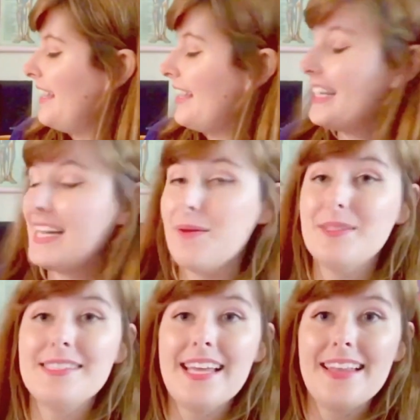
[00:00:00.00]
And I would
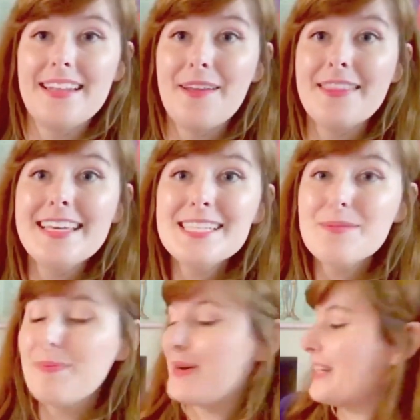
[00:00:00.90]
say, now this
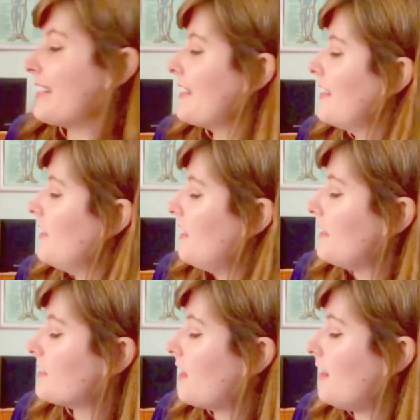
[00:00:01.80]
book
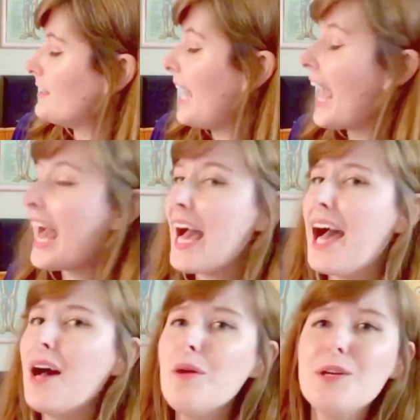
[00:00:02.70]
is called
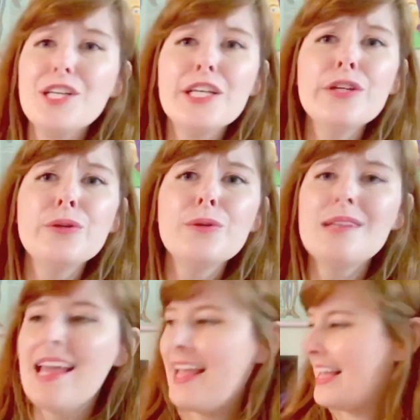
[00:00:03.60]
How Do You
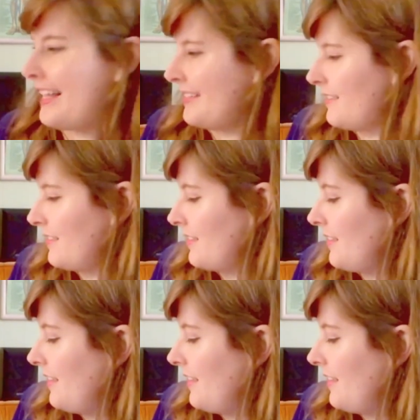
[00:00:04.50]
Dance?